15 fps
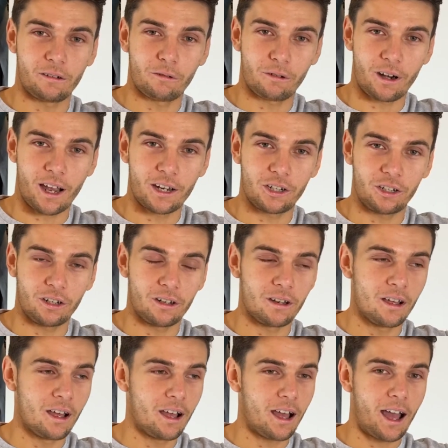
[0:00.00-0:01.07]

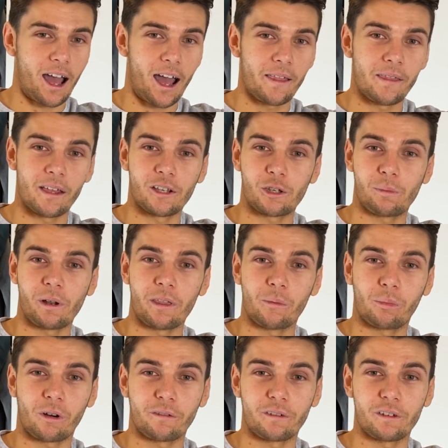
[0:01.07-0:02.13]
creation, and then split the
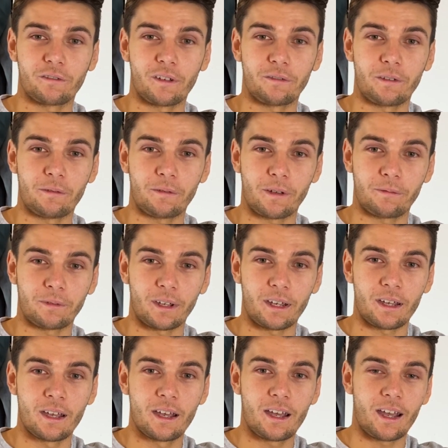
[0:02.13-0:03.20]
profits 50-50.
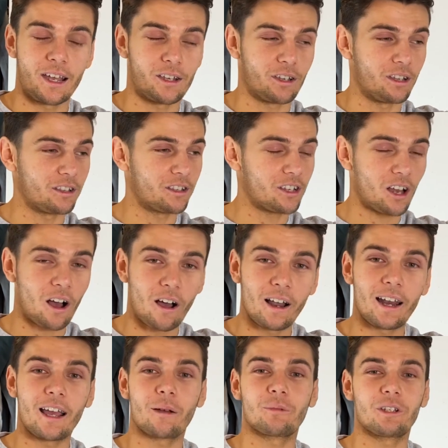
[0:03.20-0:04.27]
It's entirely
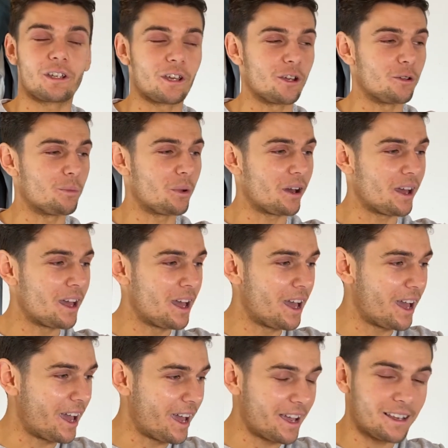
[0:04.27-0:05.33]
up to you, but
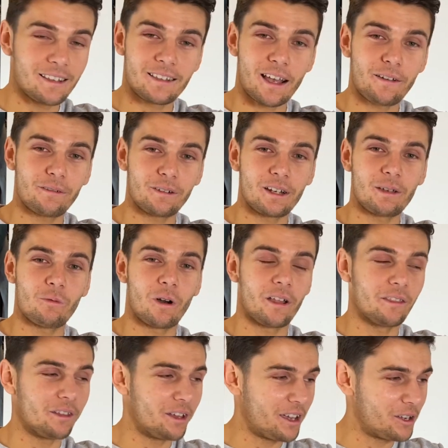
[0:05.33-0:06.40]
it is definitely one
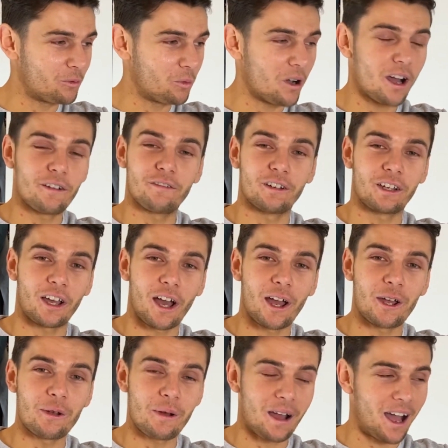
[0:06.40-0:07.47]
that is worth a
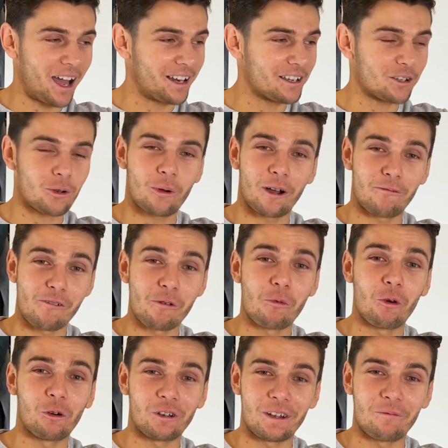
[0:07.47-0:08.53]
go, and it's quite
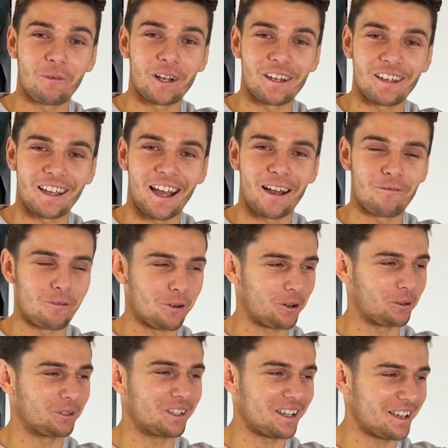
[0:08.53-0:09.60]
rewarding when you get a
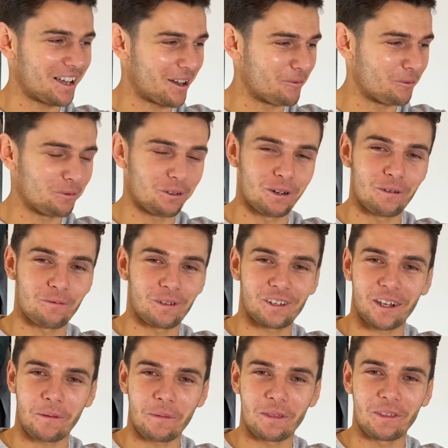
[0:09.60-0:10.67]
royalty come through for
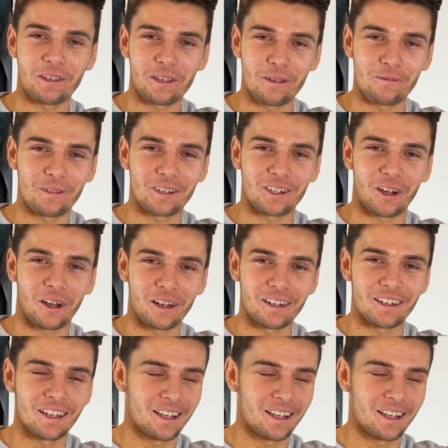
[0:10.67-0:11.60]
something that you've designed.